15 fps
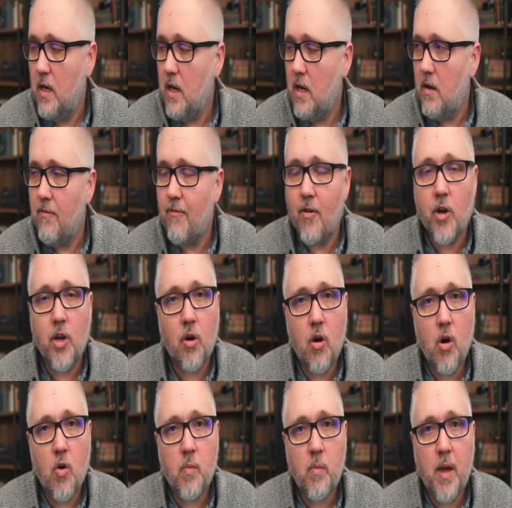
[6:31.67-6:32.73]
for your
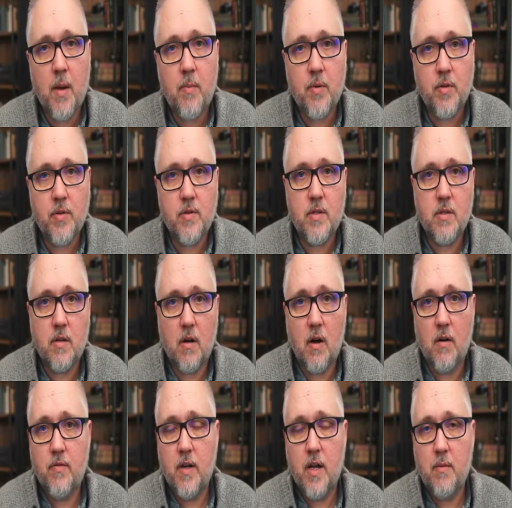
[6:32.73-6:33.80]
own papers,
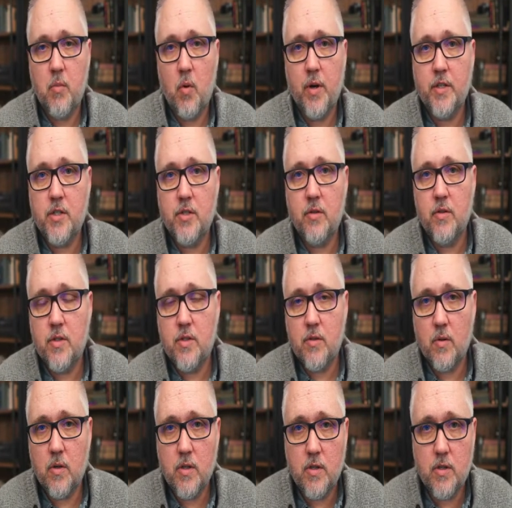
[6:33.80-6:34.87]
often I point students
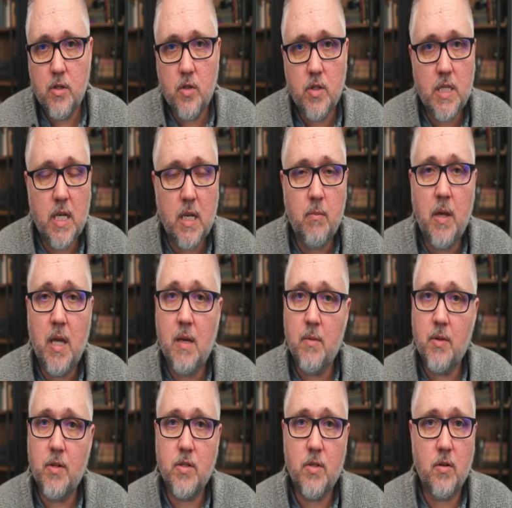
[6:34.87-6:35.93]
towards UCDP, but
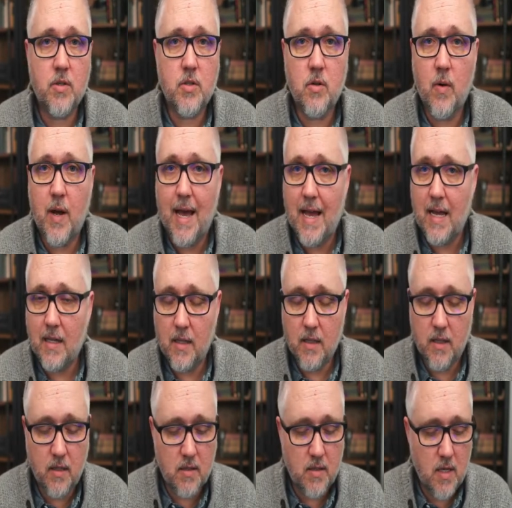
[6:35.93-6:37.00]
there's also
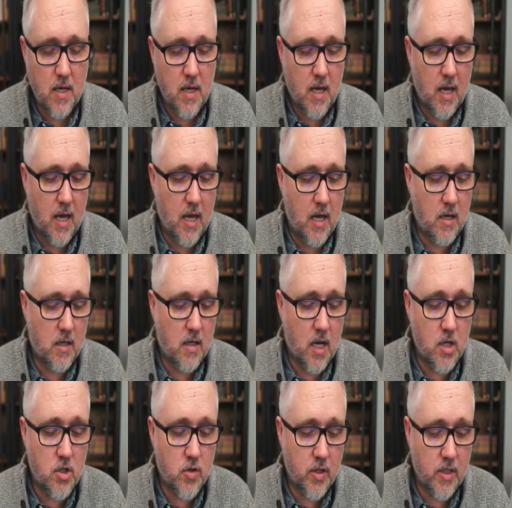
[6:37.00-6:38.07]
ACLID and
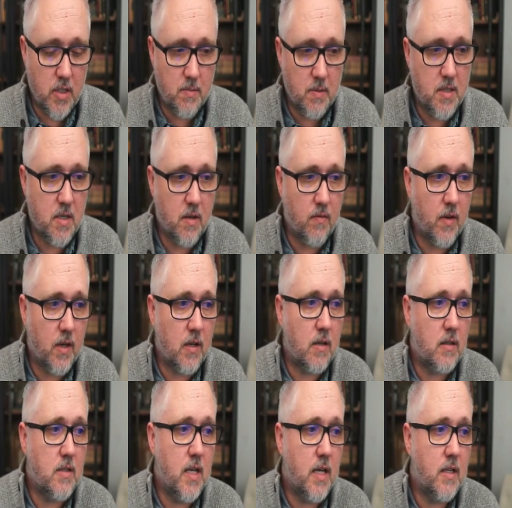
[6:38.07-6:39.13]

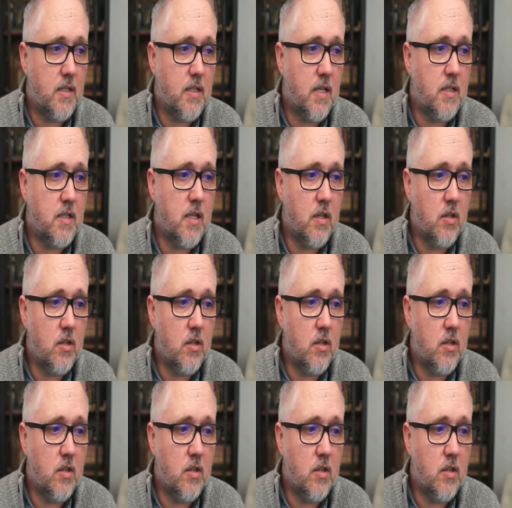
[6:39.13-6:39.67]
country-specific data sets that you